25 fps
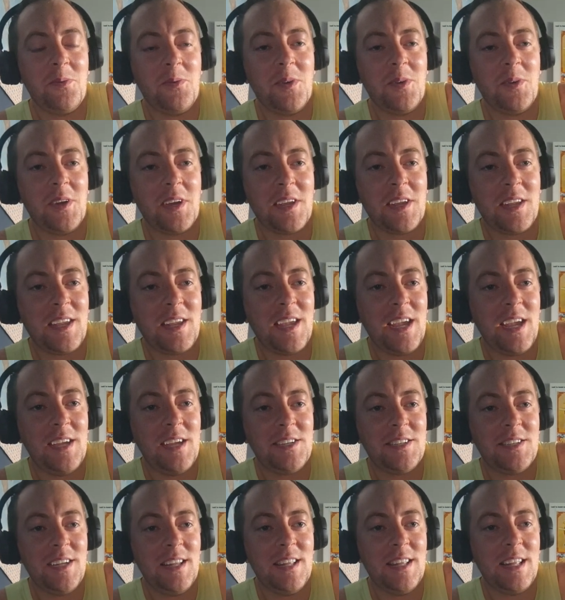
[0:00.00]
we're
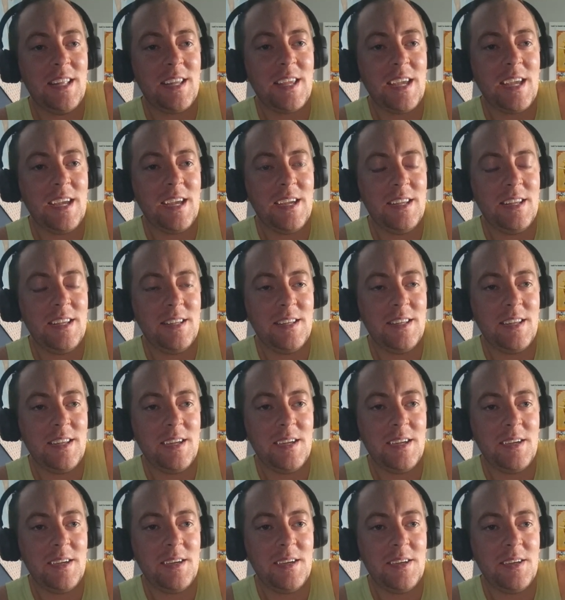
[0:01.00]
occasionally getting
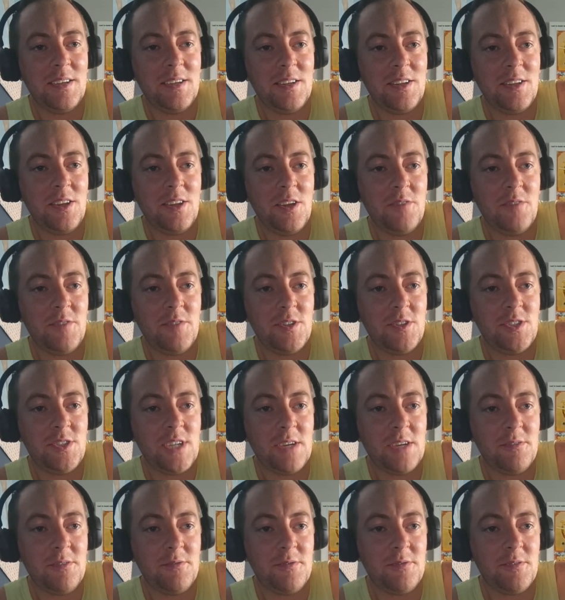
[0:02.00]
the other
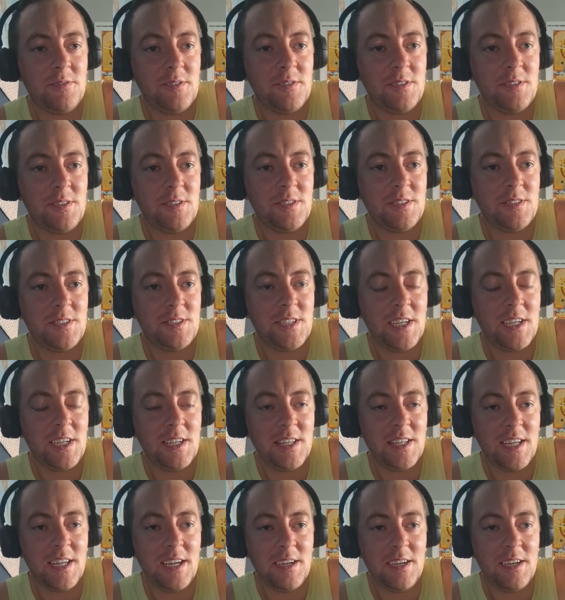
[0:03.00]
Geoff
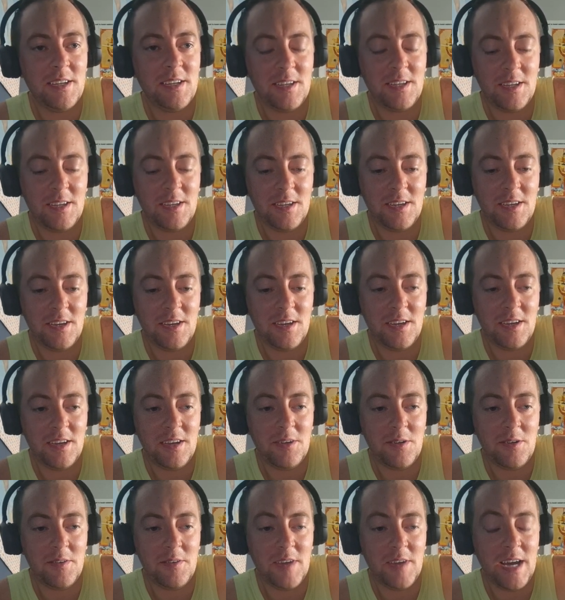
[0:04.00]
sing there
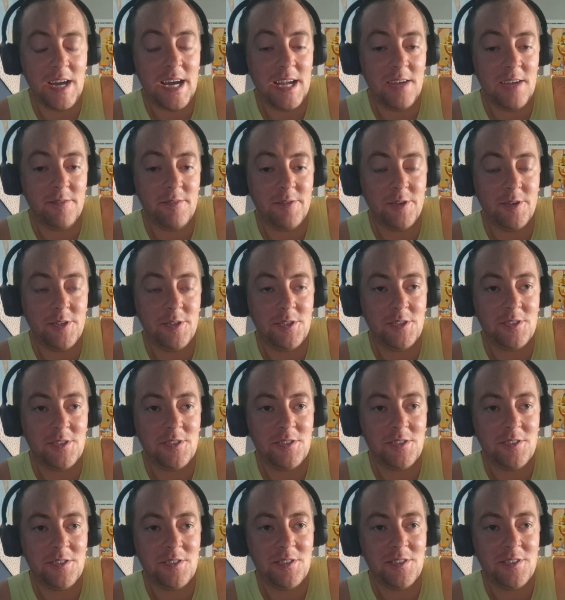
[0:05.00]
with a higher voice.